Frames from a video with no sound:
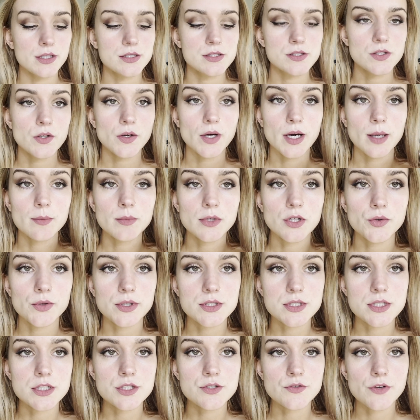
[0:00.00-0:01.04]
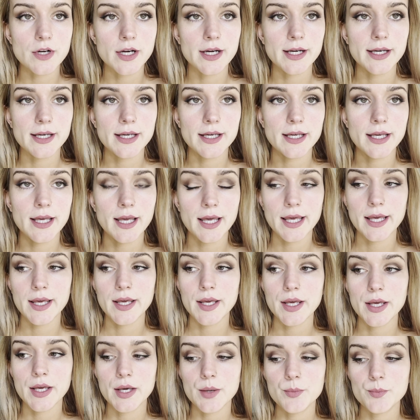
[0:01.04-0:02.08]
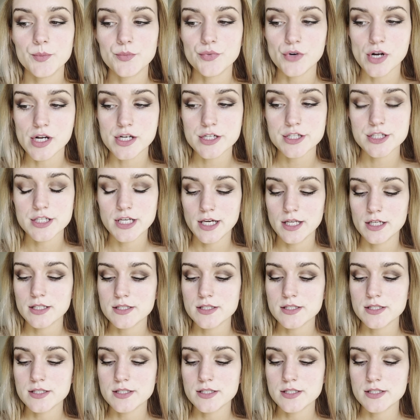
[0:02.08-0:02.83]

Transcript: so I'm going to try a brush and a